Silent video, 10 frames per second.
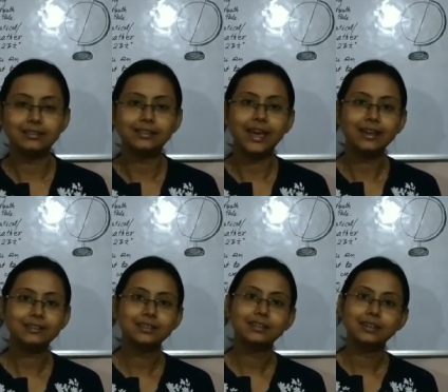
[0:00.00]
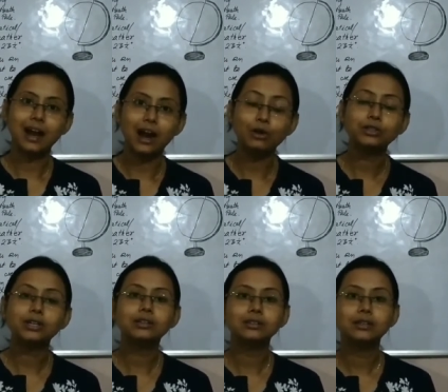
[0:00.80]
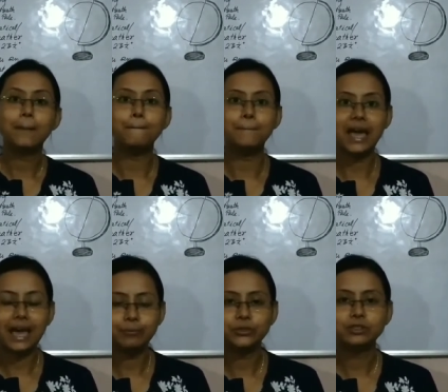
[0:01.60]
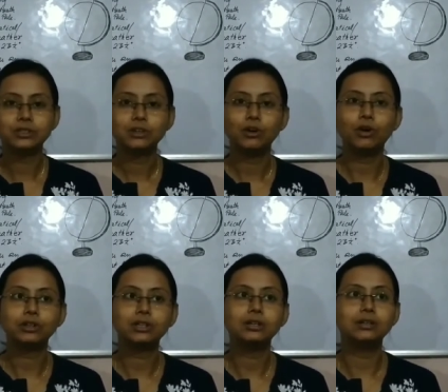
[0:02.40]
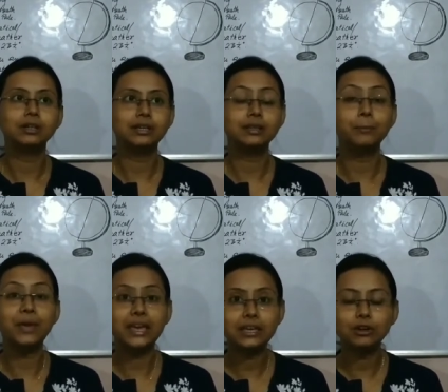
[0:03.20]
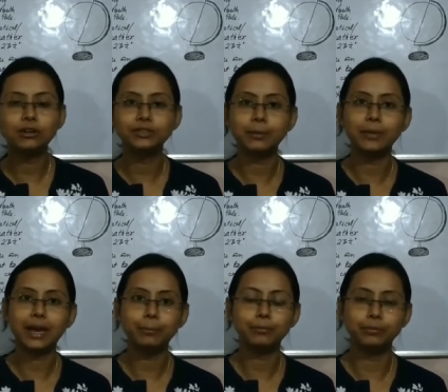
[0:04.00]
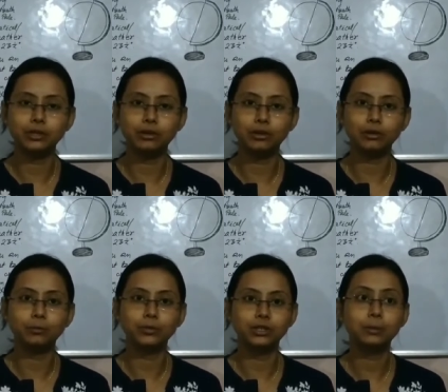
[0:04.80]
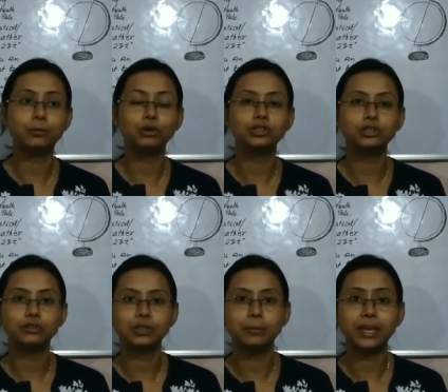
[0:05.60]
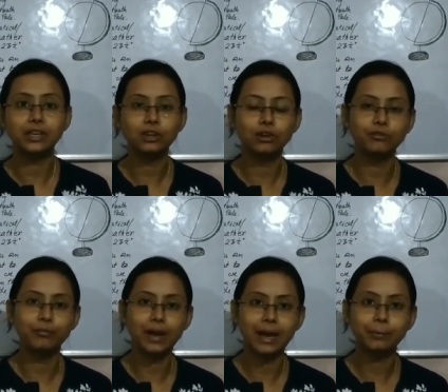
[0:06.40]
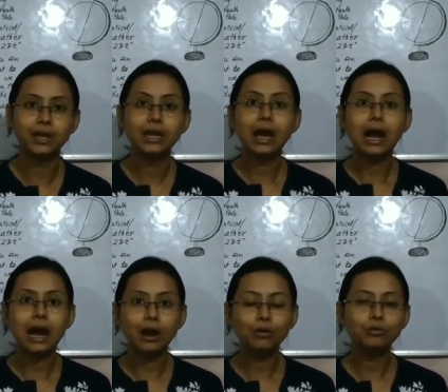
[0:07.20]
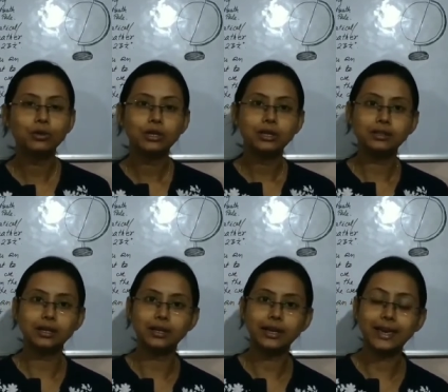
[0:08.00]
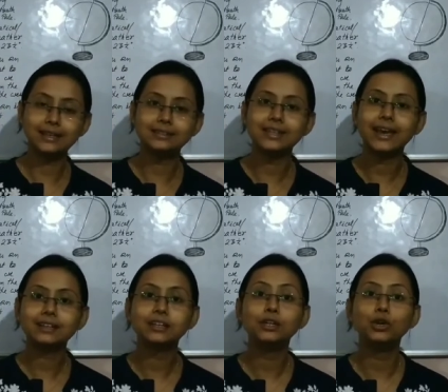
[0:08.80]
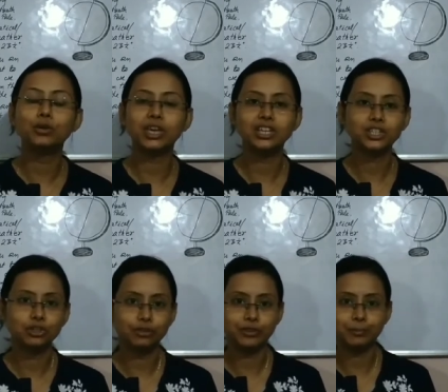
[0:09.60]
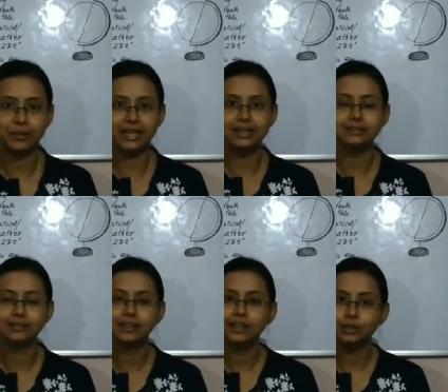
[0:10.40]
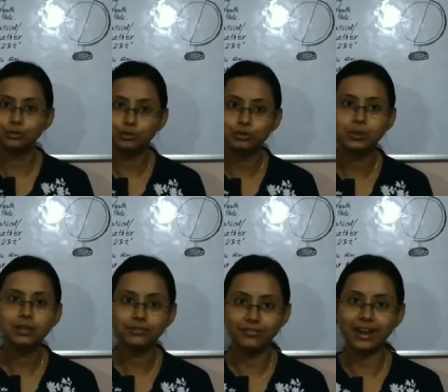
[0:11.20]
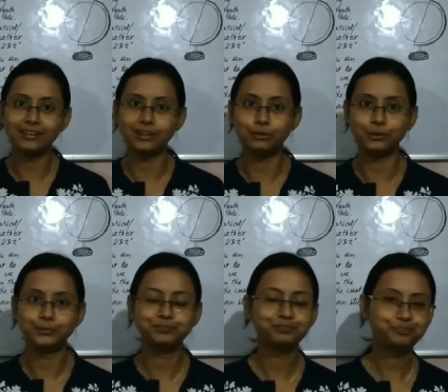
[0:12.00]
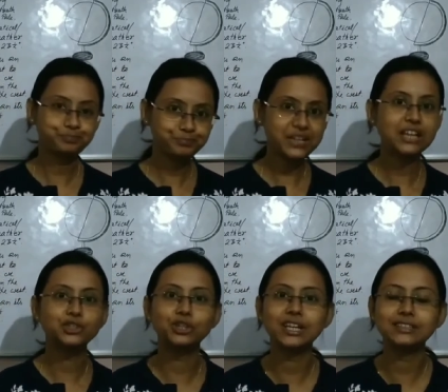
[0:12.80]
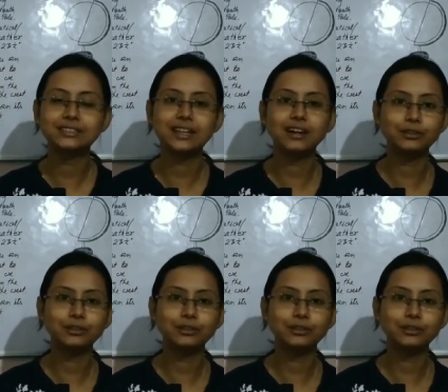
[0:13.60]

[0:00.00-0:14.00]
that how the maps or in the making of the map or in the process of the making of map, how the exact location of a place used to be find out. So let's start